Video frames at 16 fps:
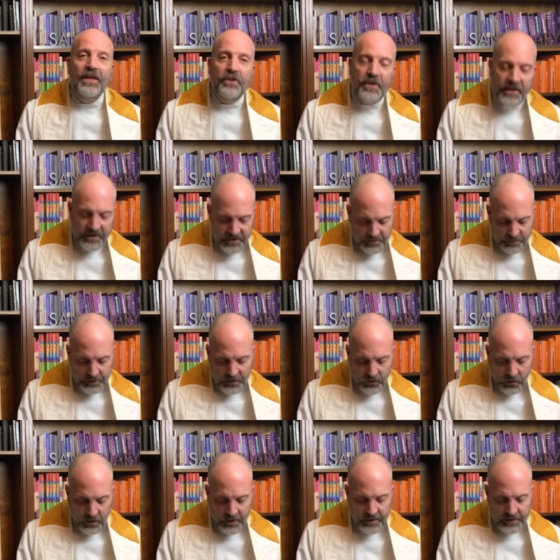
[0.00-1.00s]
think this
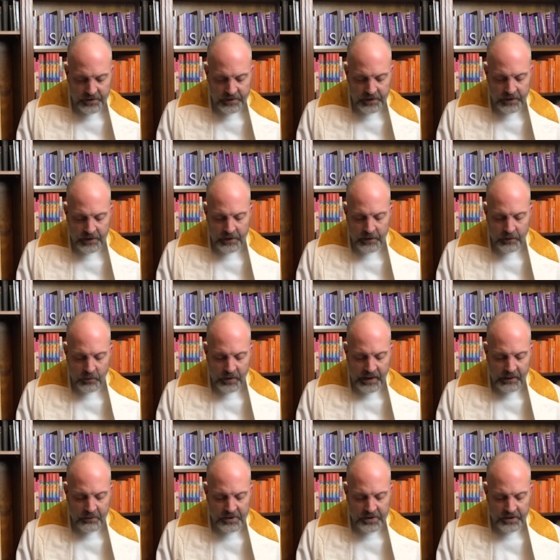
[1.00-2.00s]
because when
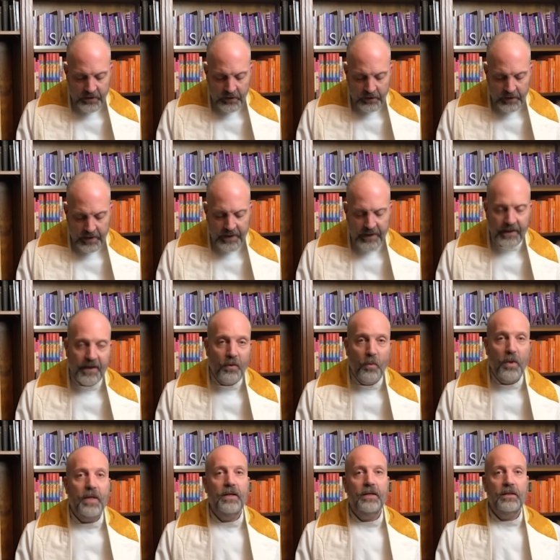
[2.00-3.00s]
I was a little kid, I
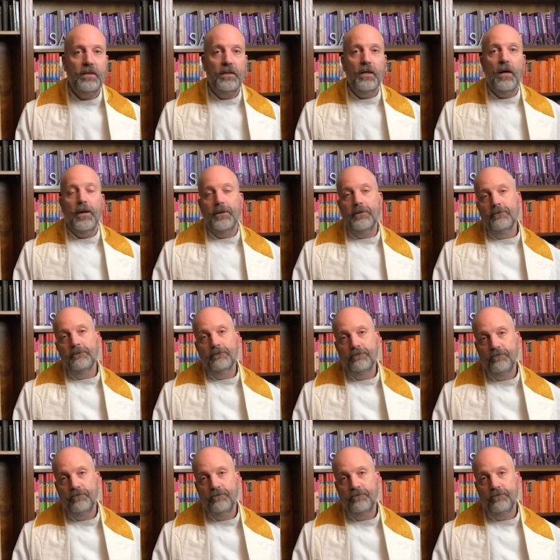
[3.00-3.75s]
wanted a gun.